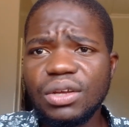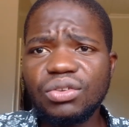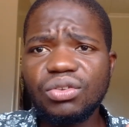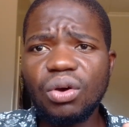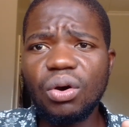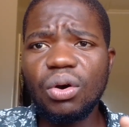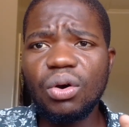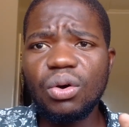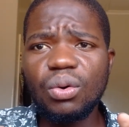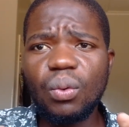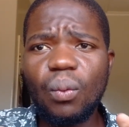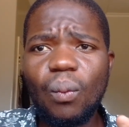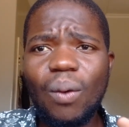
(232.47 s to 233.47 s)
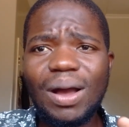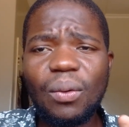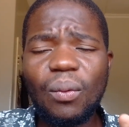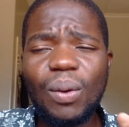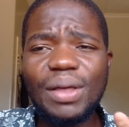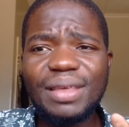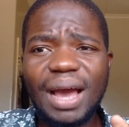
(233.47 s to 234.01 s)
So
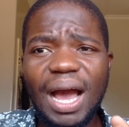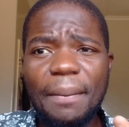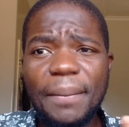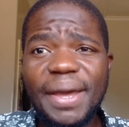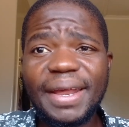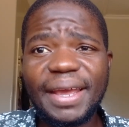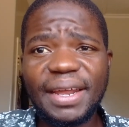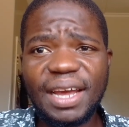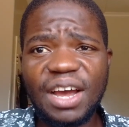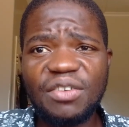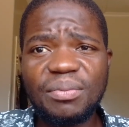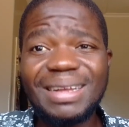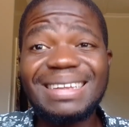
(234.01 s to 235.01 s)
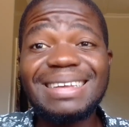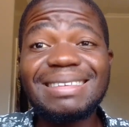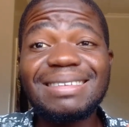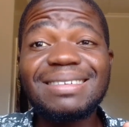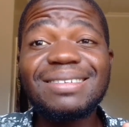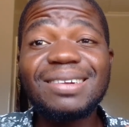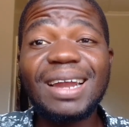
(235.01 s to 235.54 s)
what the American government
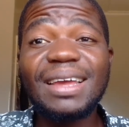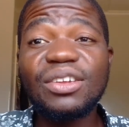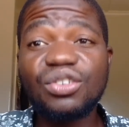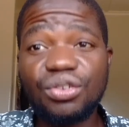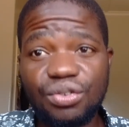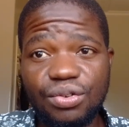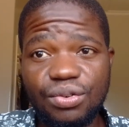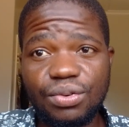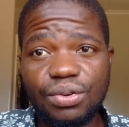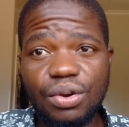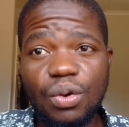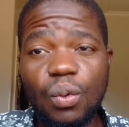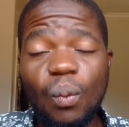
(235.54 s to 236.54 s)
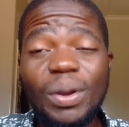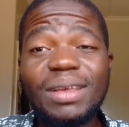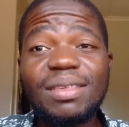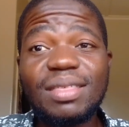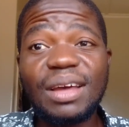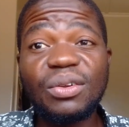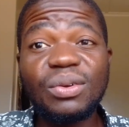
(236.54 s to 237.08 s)
is trying to do, which
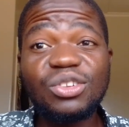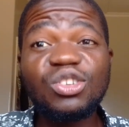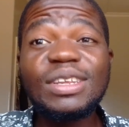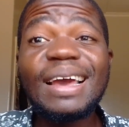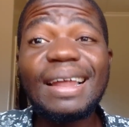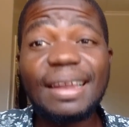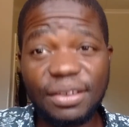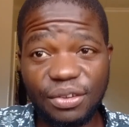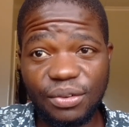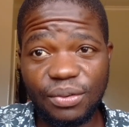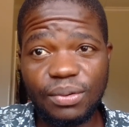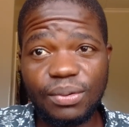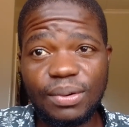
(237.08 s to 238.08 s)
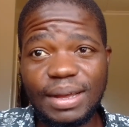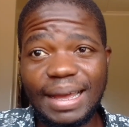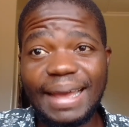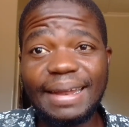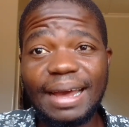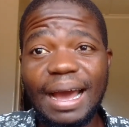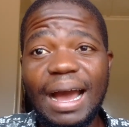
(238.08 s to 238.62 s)
they're not telling you
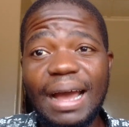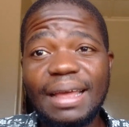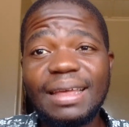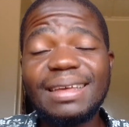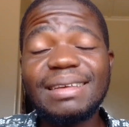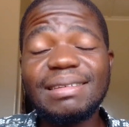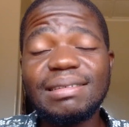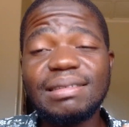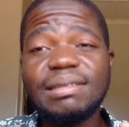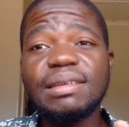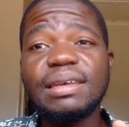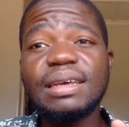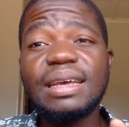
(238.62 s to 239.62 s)
and I, is